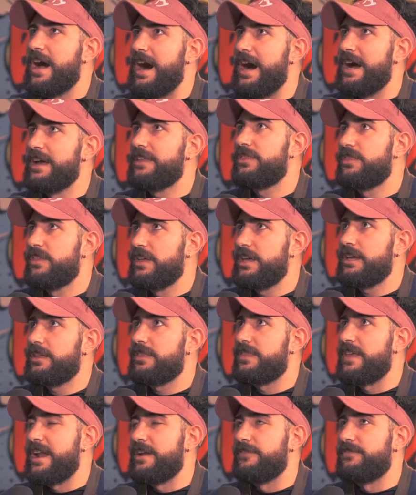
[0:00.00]
I think
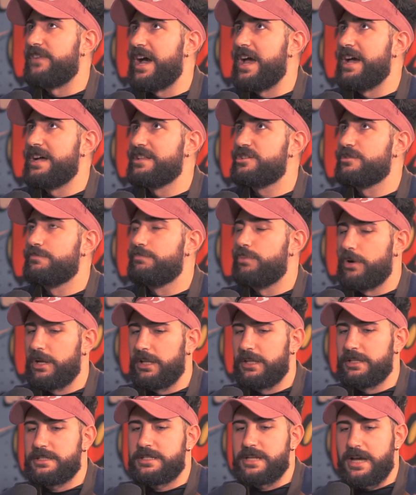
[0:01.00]
that if I had to
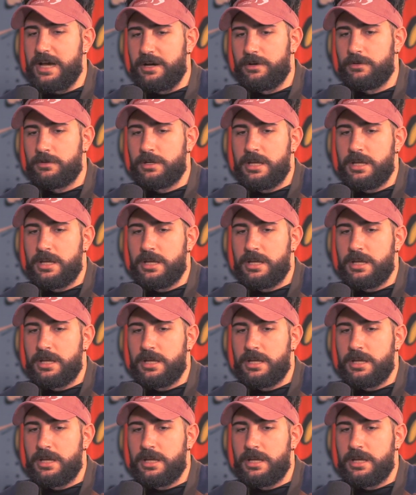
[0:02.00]
boil it down,